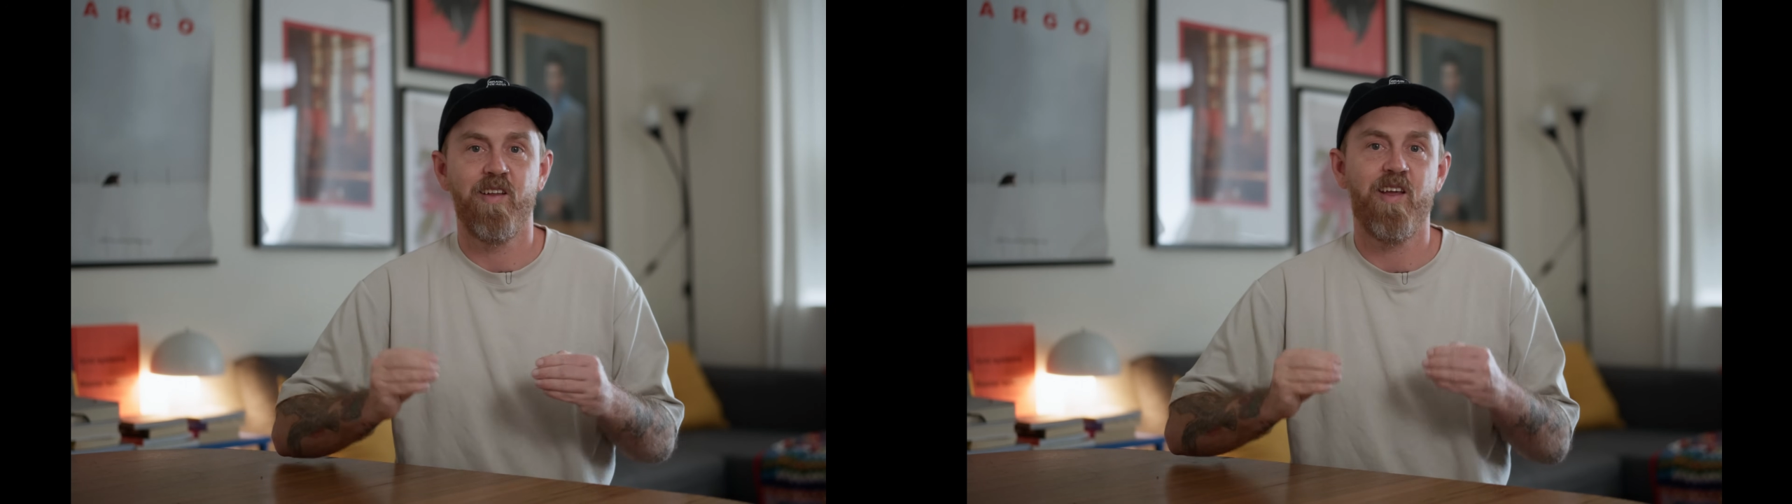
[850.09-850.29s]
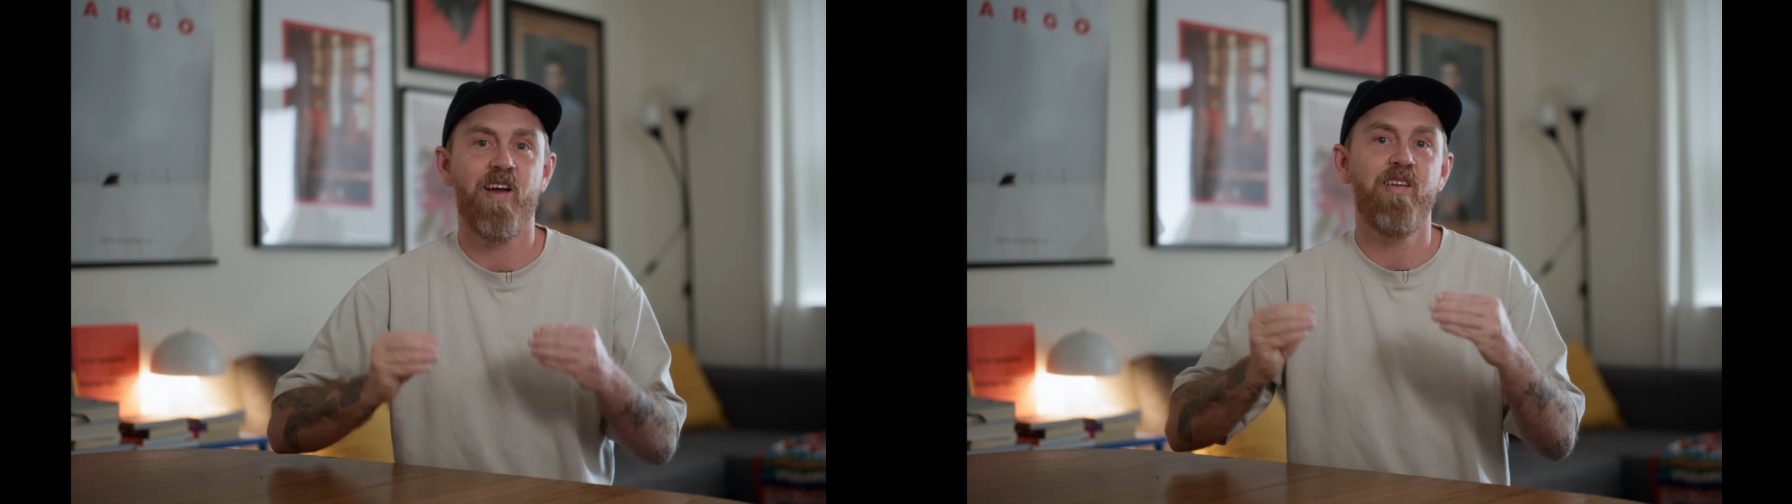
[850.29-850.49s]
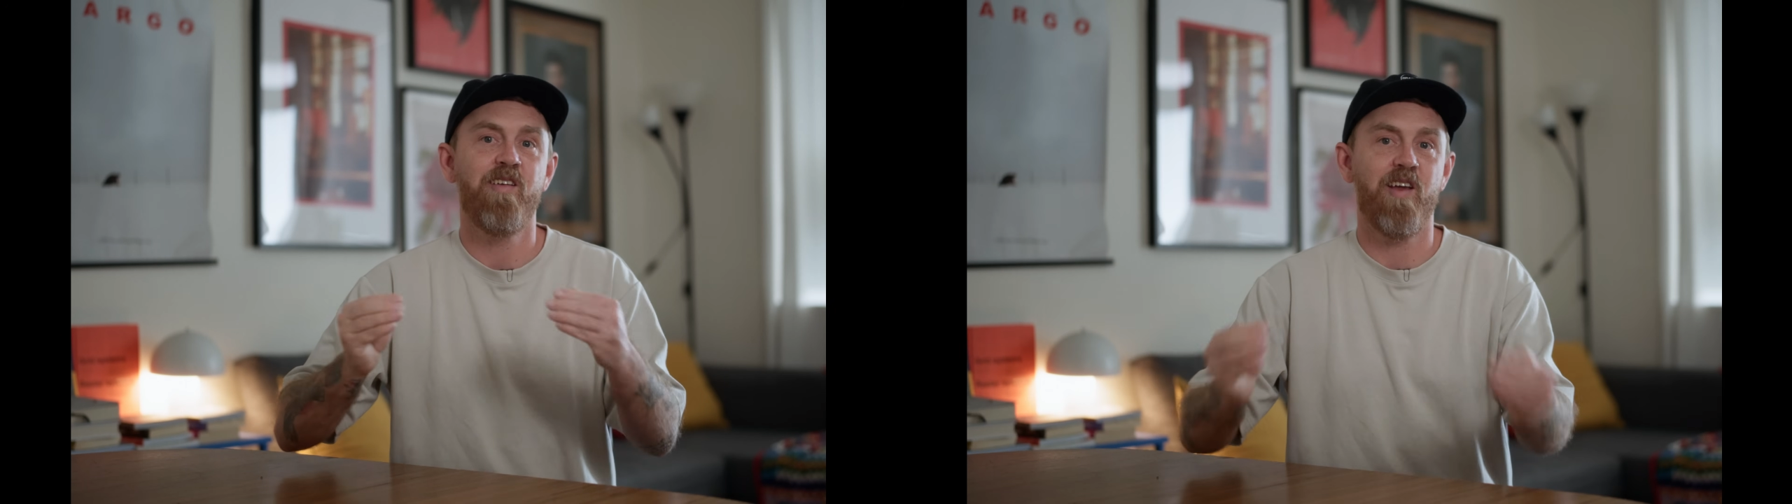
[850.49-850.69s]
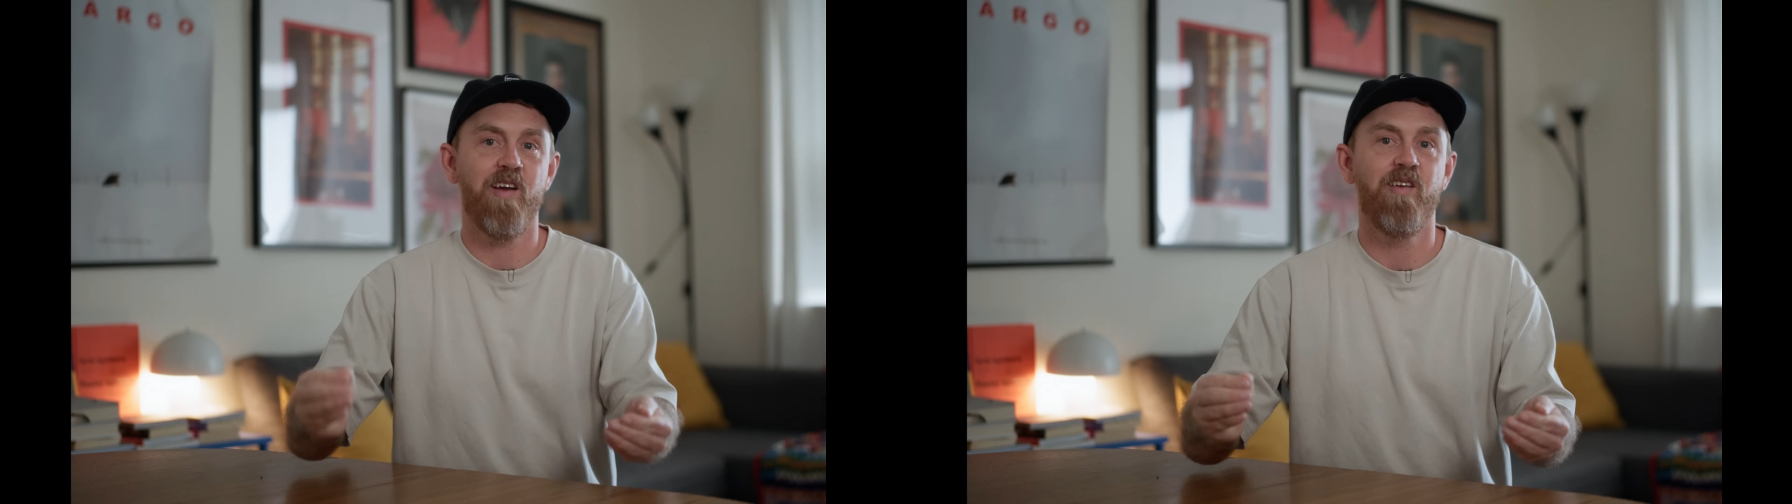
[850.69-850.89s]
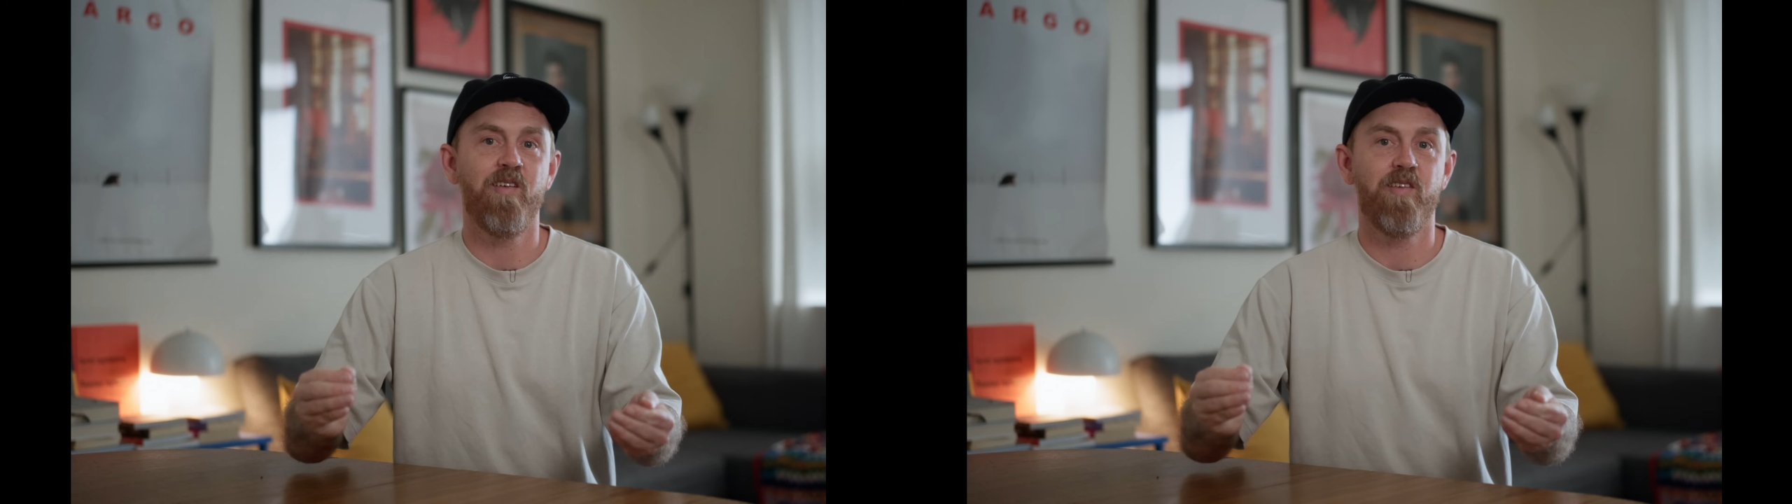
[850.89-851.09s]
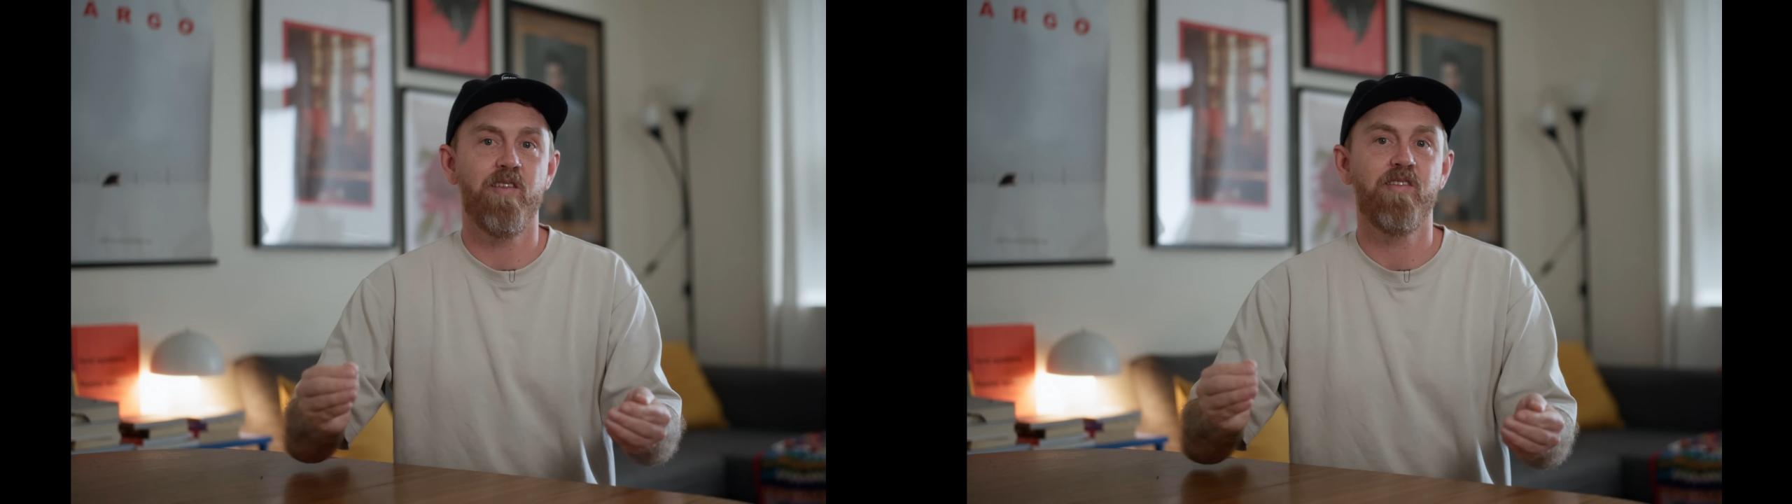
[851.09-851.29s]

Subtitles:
can get you to the